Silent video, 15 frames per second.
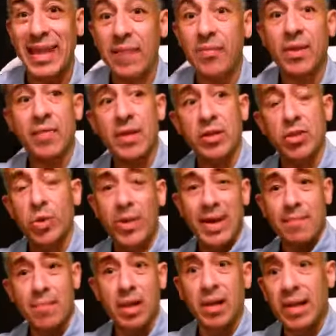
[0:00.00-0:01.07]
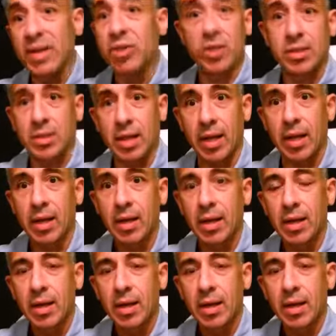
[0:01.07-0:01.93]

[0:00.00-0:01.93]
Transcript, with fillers: Even if they're doing it maliciously,